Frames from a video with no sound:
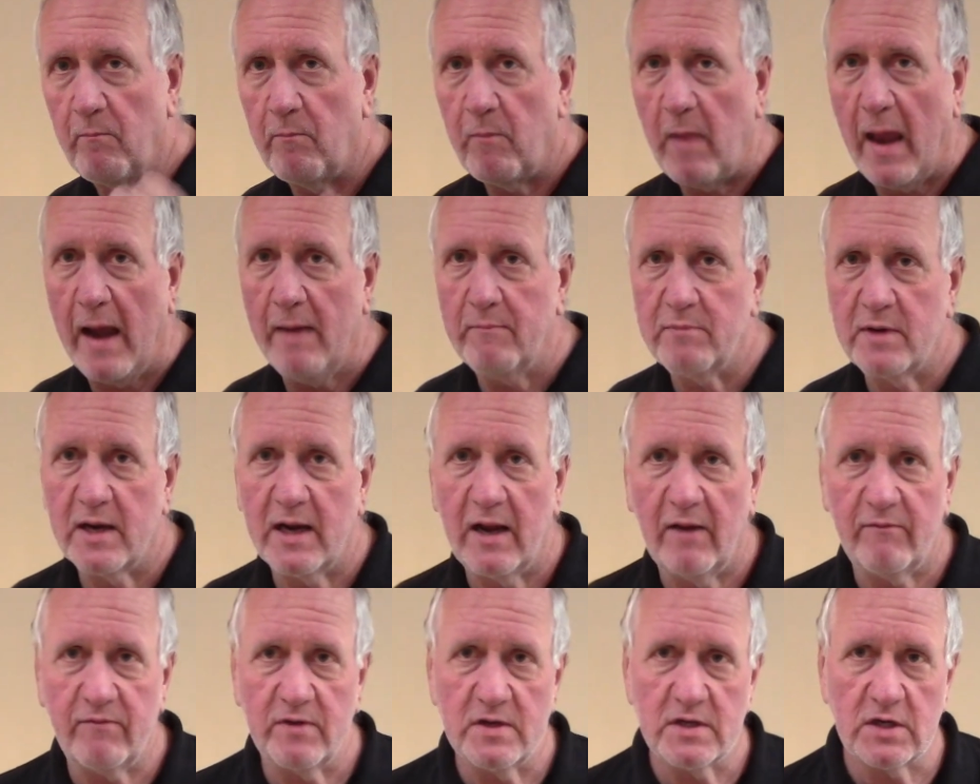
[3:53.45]

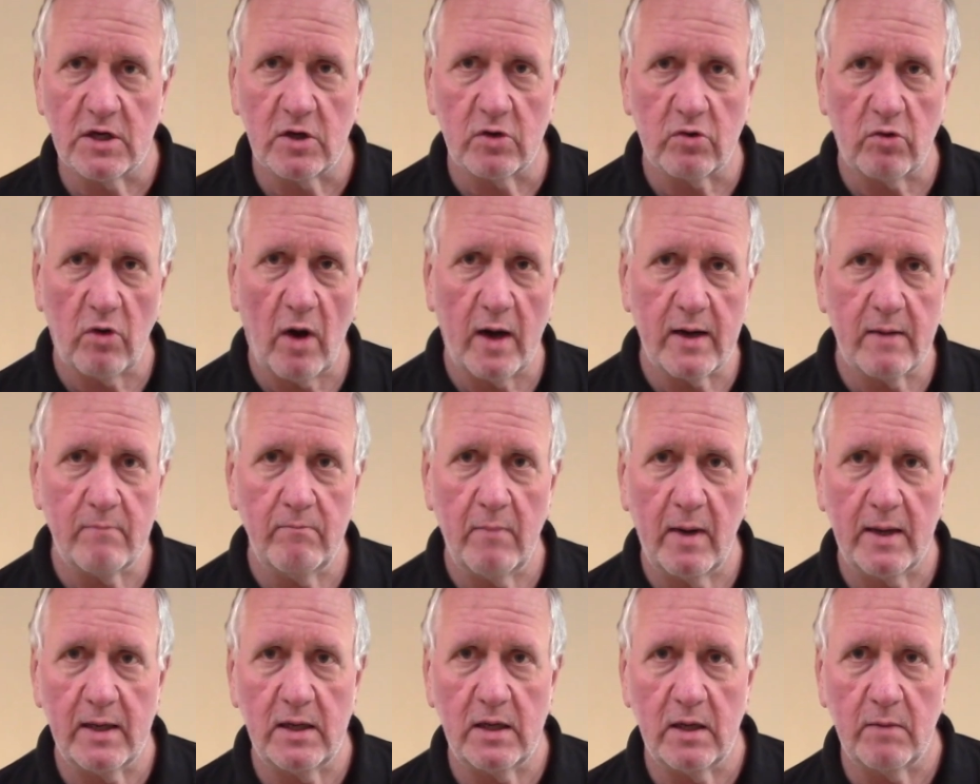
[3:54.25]
MDF is a great
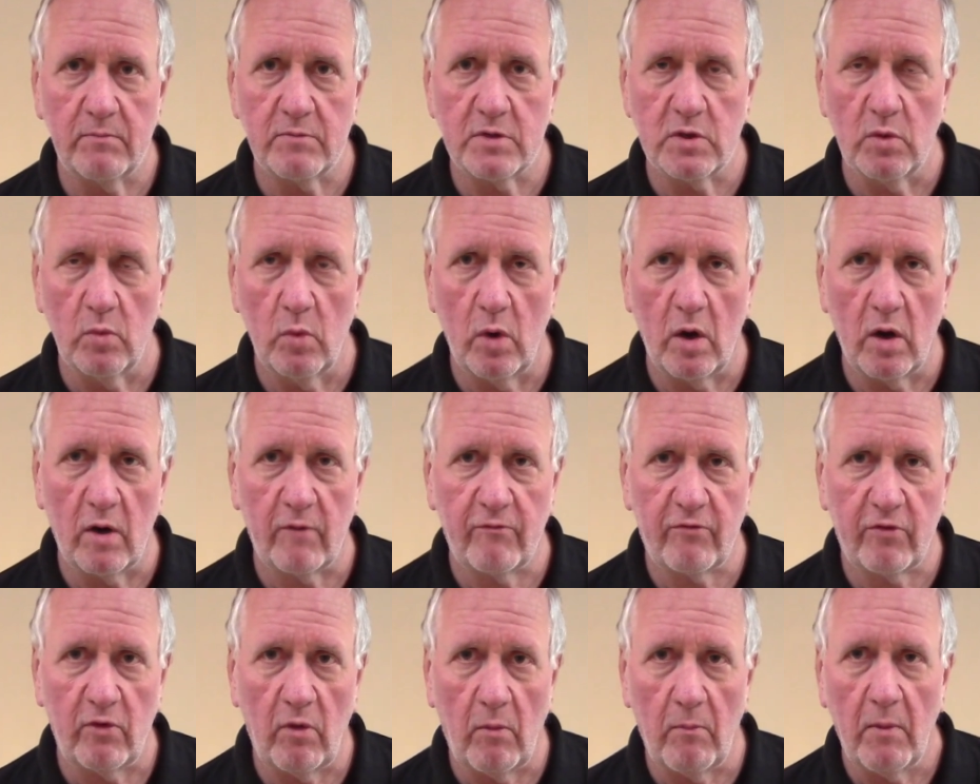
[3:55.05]
medium to work
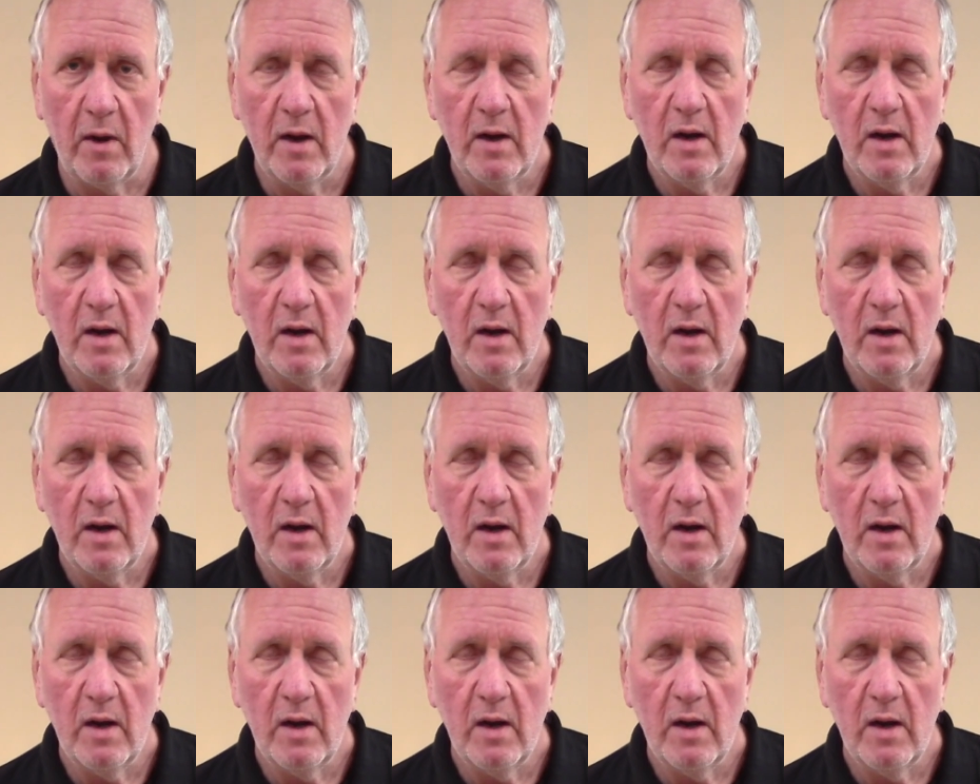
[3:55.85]
from